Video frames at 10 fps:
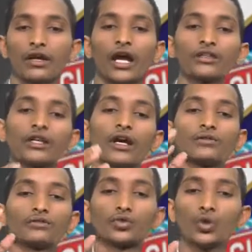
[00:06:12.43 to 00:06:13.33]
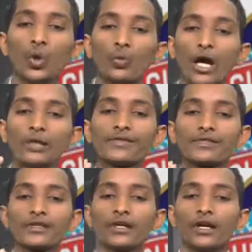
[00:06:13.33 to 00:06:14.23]
and there are 2
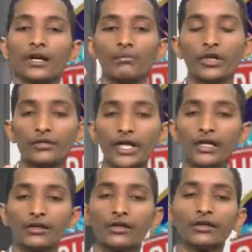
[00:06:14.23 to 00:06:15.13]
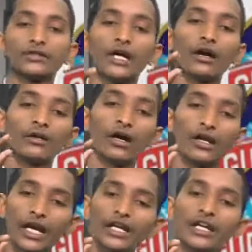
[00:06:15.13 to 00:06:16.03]
walls between the
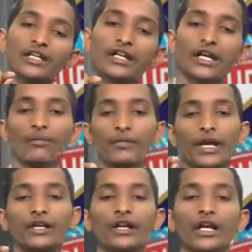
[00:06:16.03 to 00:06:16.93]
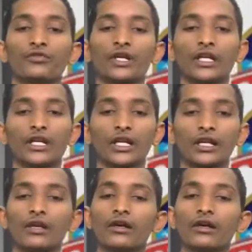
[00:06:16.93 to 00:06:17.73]
right atrium and right ventricle,